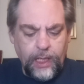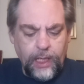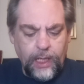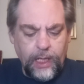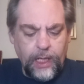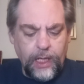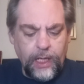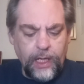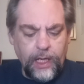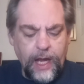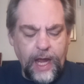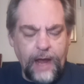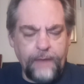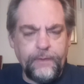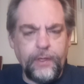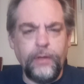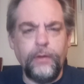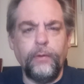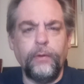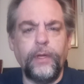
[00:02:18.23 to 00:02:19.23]

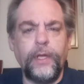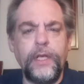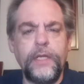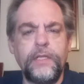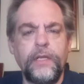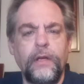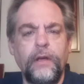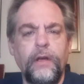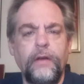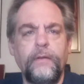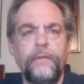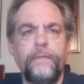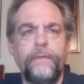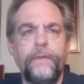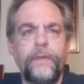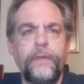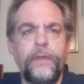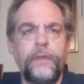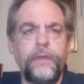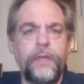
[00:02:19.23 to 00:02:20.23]
After the release
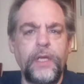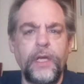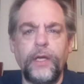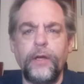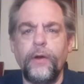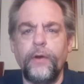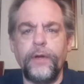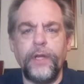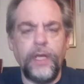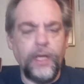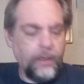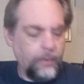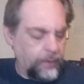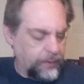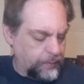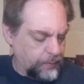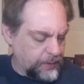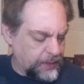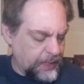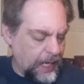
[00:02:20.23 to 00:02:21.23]
of Theogonia,
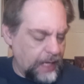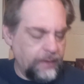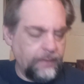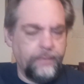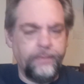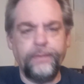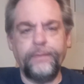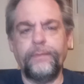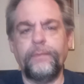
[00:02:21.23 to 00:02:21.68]
which was kind of